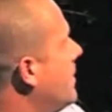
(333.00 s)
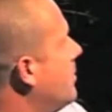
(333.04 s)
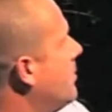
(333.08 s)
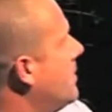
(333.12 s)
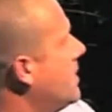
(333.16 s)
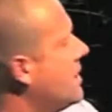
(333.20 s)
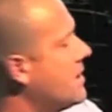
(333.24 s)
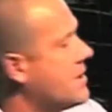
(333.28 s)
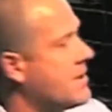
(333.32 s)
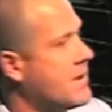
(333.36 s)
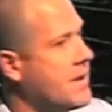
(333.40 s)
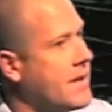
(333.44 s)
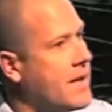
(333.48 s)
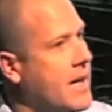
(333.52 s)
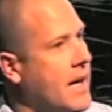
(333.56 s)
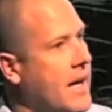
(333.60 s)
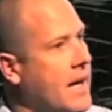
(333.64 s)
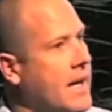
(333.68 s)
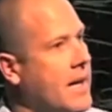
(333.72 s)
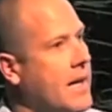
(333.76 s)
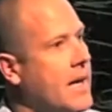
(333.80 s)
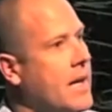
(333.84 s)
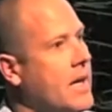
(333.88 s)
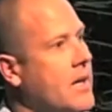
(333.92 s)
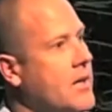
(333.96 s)
Minister
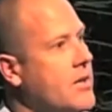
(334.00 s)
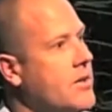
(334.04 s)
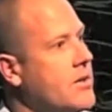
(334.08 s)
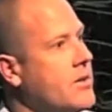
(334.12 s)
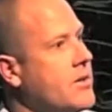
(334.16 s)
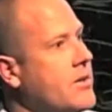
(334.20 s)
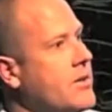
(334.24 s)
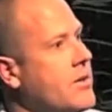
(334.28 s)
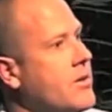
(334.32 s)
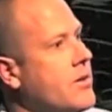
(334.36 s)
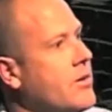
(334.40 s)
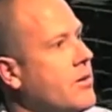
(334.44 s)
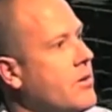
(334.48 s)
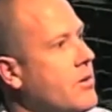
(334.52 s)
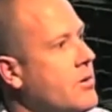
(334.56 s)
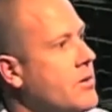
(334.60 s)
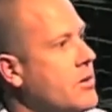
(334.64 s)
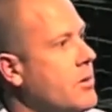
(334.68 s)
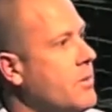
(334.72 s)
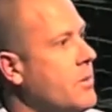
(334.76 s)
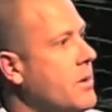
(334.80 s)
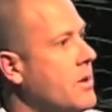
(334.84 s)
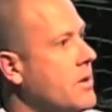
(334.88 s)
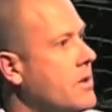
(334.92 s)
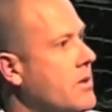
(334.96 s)
Kay Ellis, who's
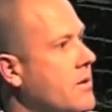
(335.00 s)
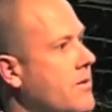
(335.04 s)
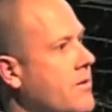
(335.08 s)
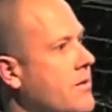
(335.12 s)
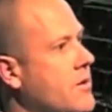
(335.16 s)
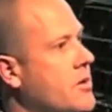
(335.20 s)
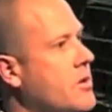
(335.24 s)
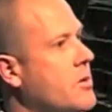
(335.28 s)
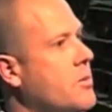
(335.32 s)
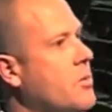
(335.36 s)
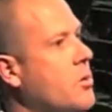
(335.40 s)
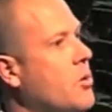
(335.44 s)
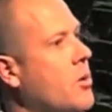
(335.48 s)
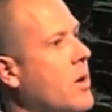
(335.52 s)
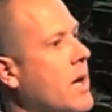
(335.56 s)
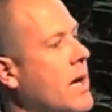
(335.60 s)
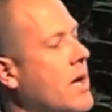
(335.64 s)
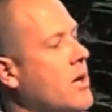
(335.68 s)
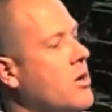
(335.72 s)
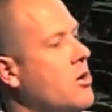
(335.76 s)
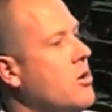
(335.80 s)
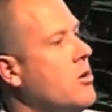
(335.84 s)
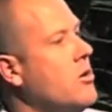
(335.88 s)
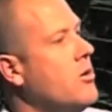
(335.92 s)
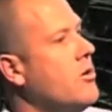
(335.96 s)
the Minister for Sport
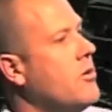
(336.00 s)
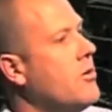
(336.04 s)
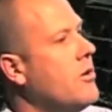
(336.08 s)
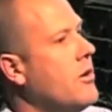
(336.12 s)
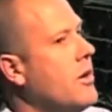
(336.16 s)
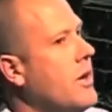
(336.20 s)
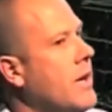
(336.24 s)
and Youth,